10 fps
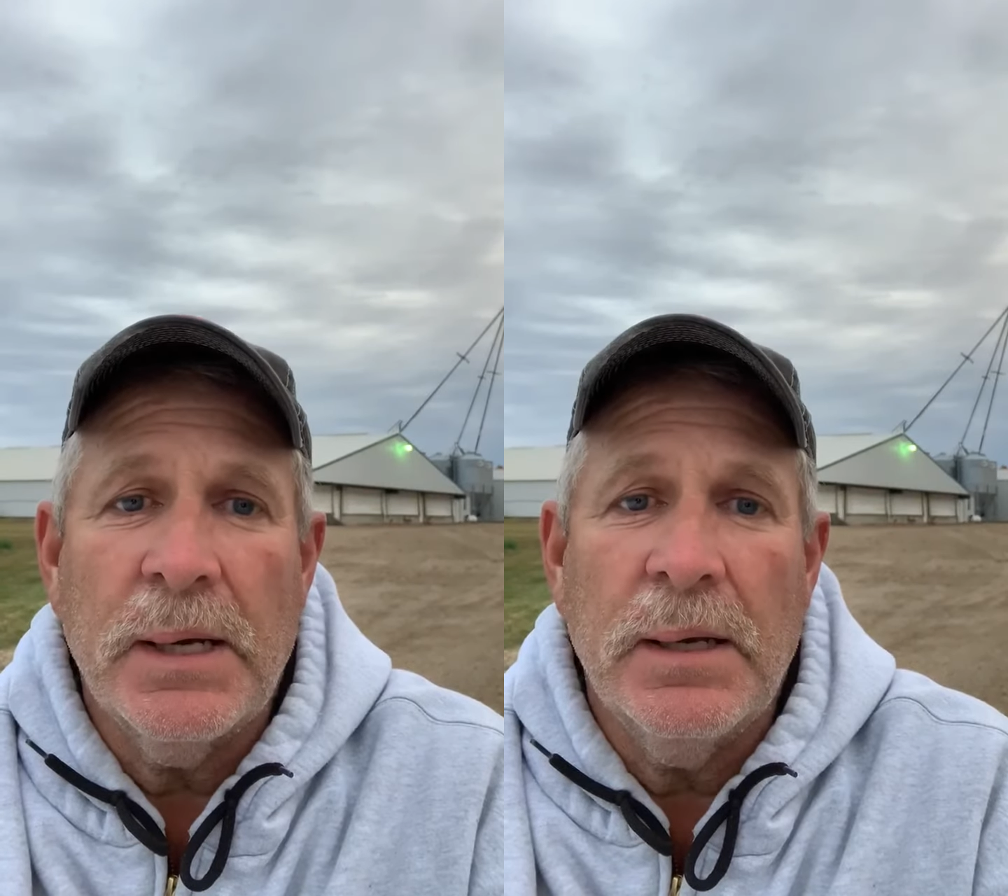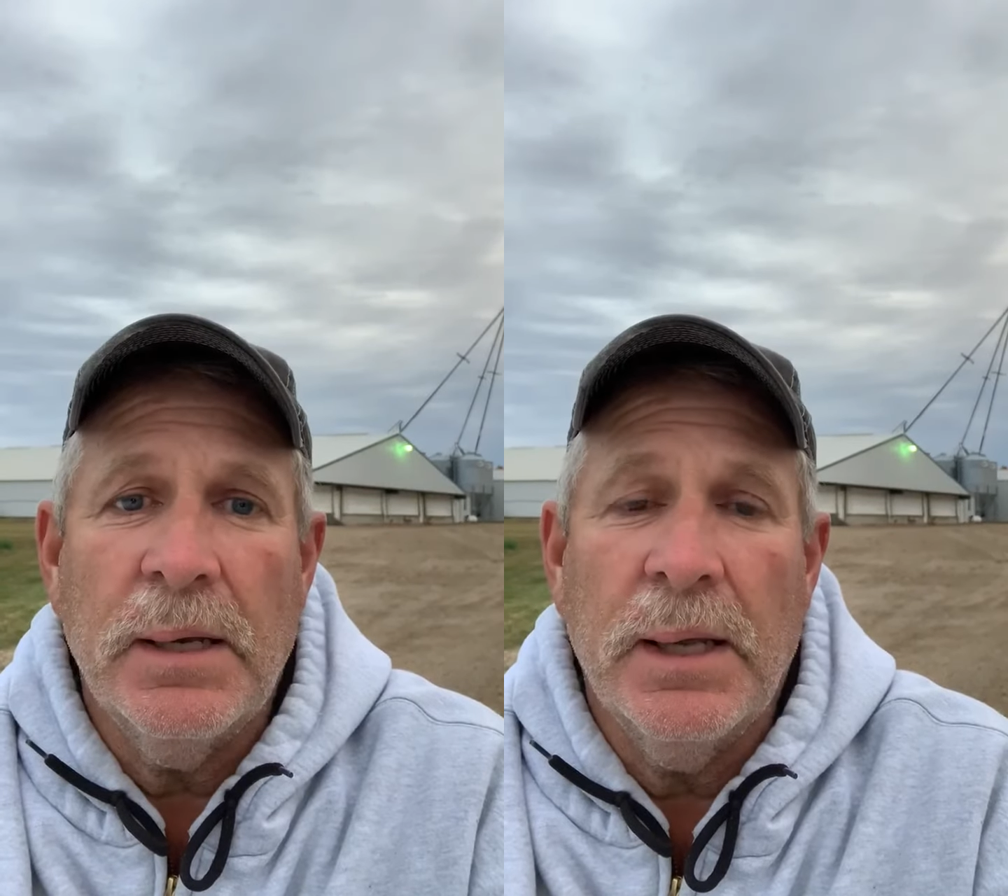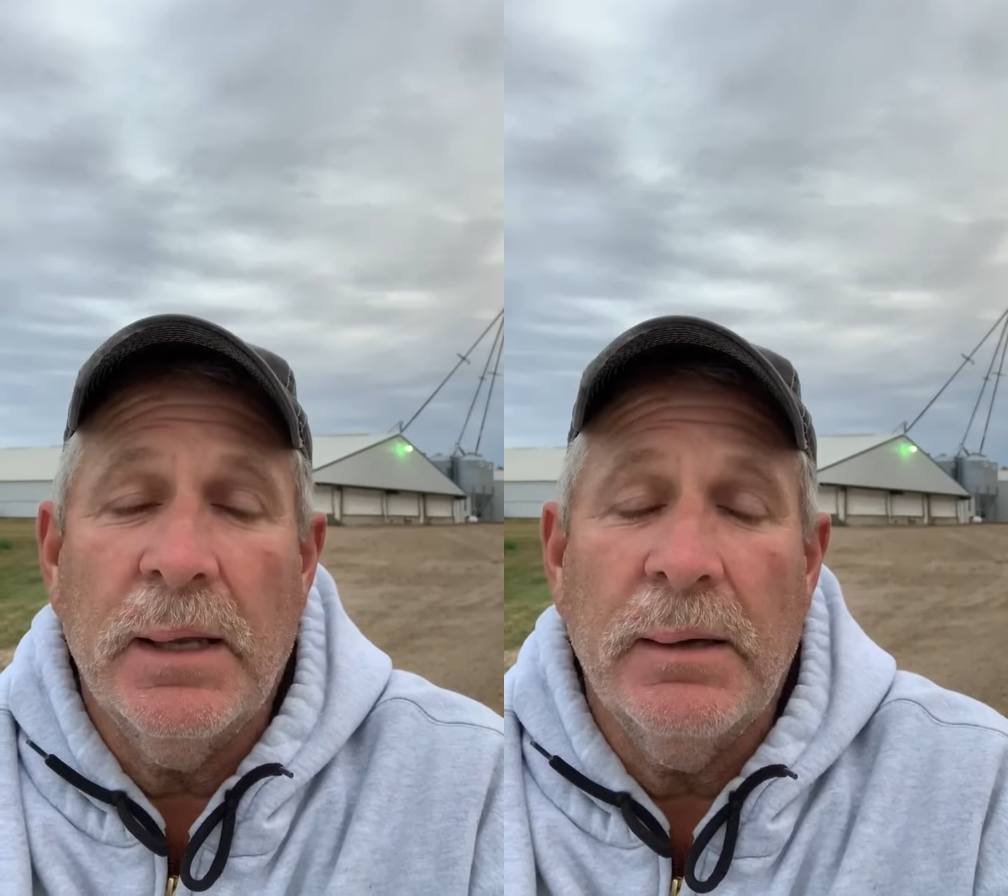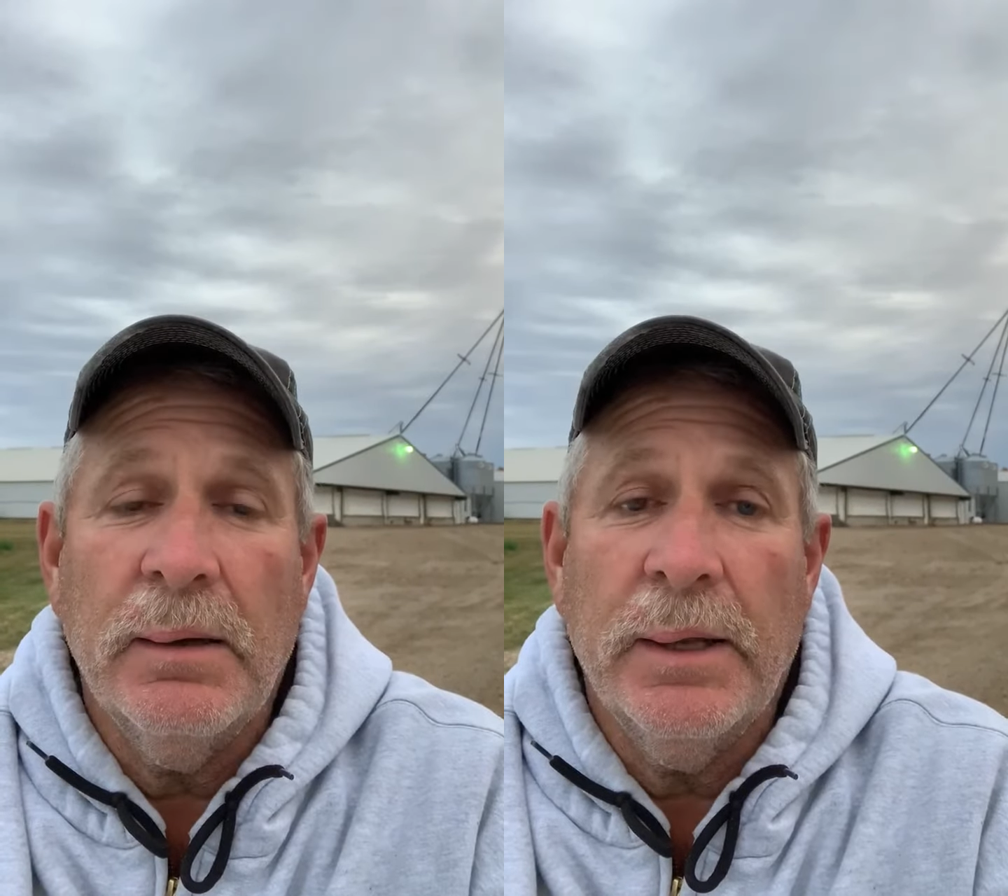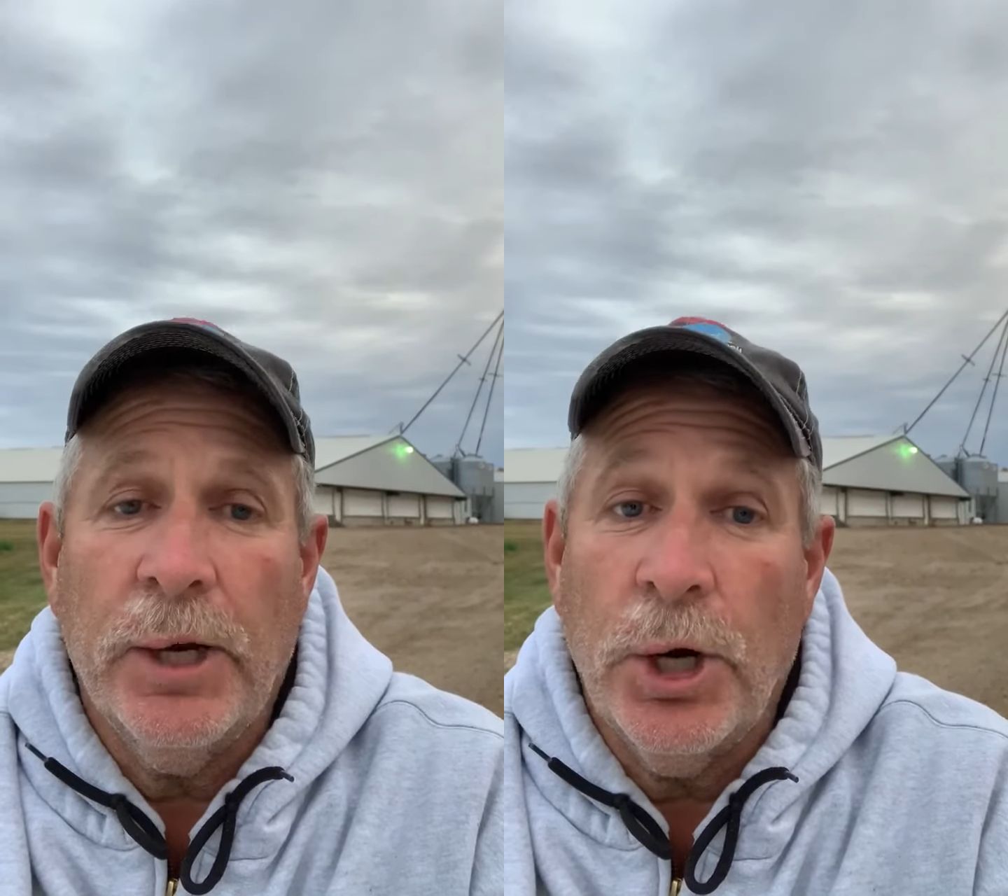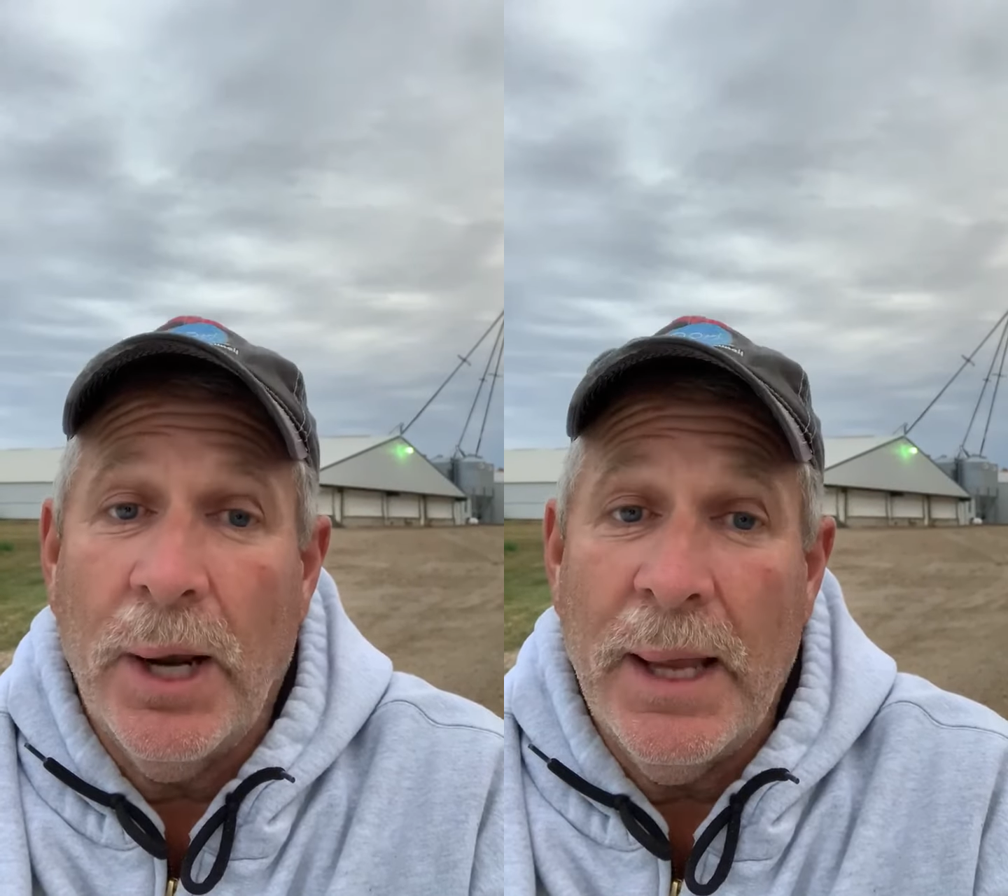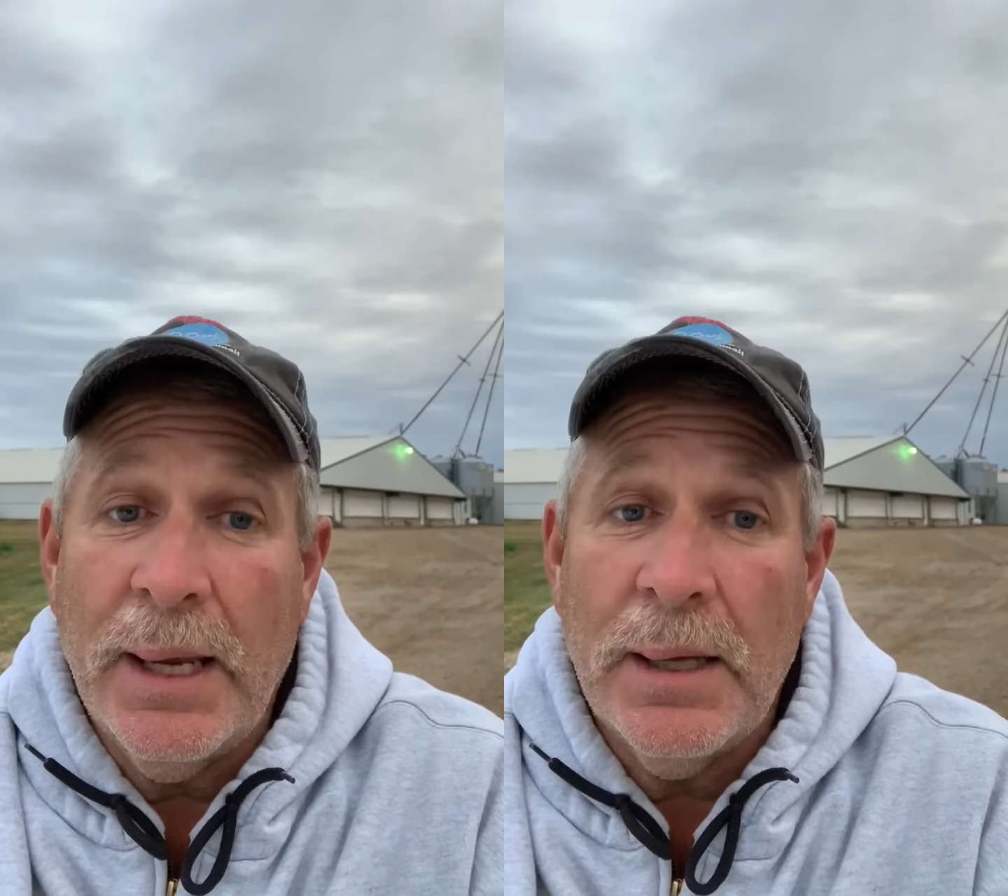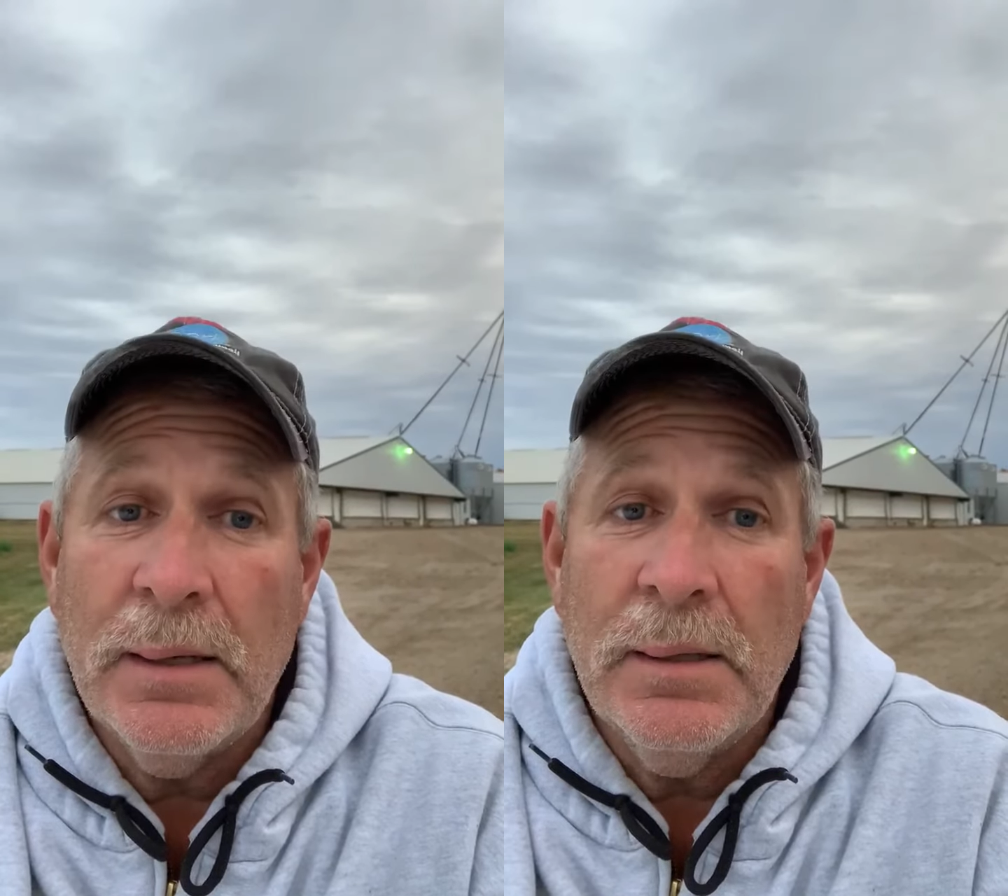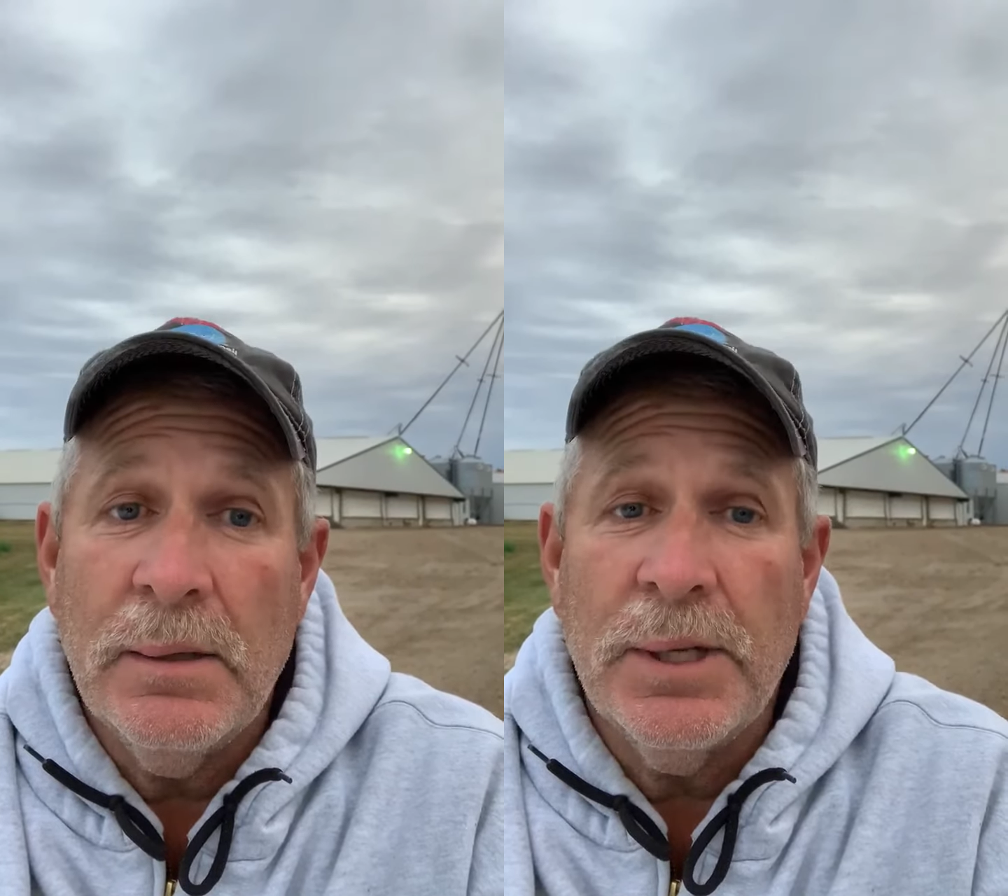in our land,